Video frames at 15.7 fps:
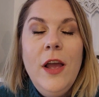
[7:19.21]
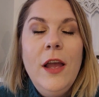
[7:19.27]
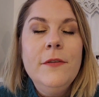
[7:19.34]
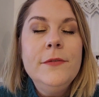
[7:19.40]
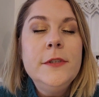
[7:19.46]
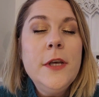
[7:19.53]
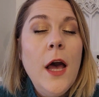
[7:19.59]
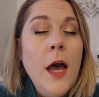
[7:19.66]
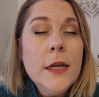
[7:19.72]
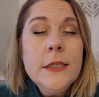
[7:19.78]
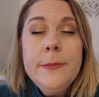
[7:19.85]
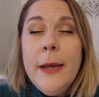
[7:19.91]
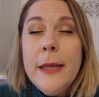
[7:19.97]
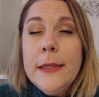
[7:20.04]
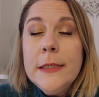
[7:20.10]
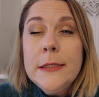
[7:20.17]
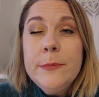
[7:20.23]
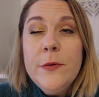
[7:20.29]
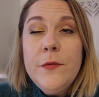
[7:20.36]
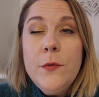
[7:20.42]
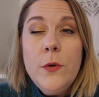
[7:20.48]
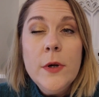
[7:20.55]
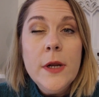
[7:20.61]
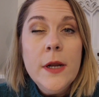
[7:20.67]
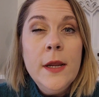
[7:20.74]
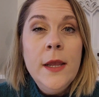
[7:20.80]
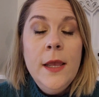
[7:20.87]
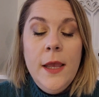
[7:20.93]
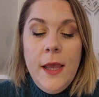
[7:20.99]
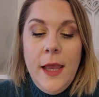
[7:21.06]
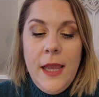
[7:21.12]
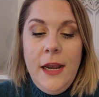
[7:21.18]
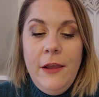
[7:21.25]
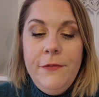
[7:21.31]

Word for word: I've talked about this before, and